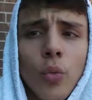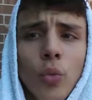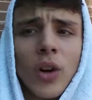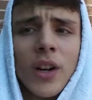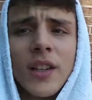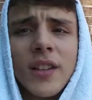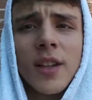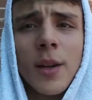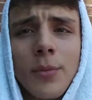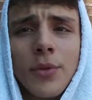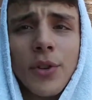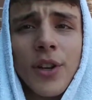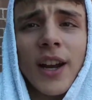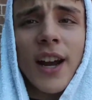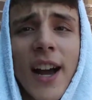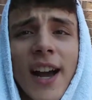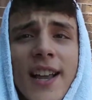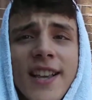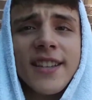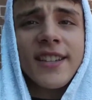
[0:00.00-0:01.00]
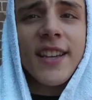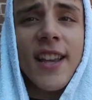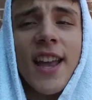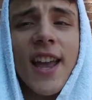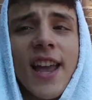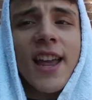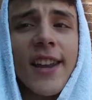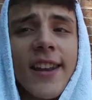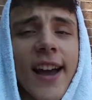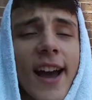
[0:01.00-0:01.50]
What is up, you guys?
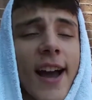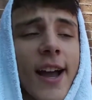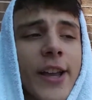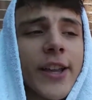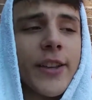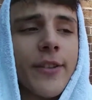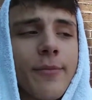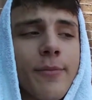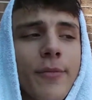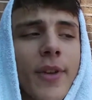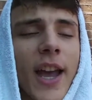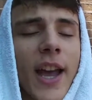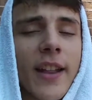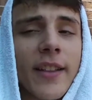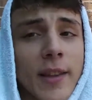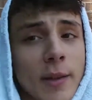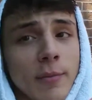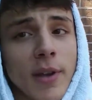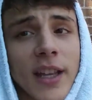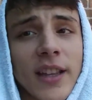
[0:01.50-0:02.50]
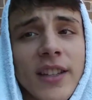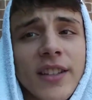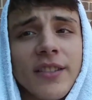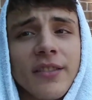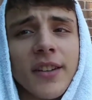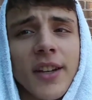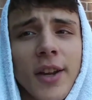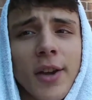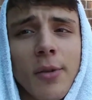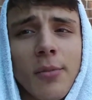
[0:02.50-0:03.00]
And I even had to make this
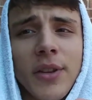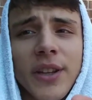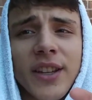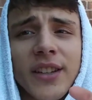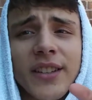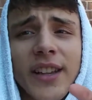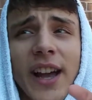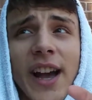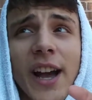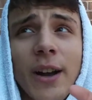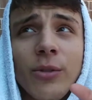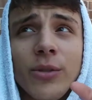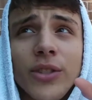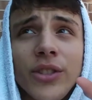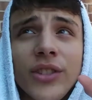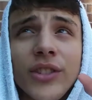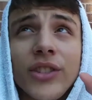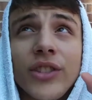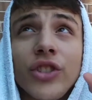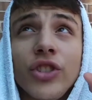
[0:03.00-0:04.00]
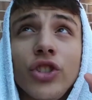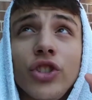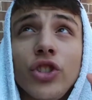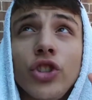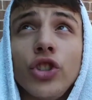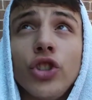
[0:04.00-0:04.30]
video because I was just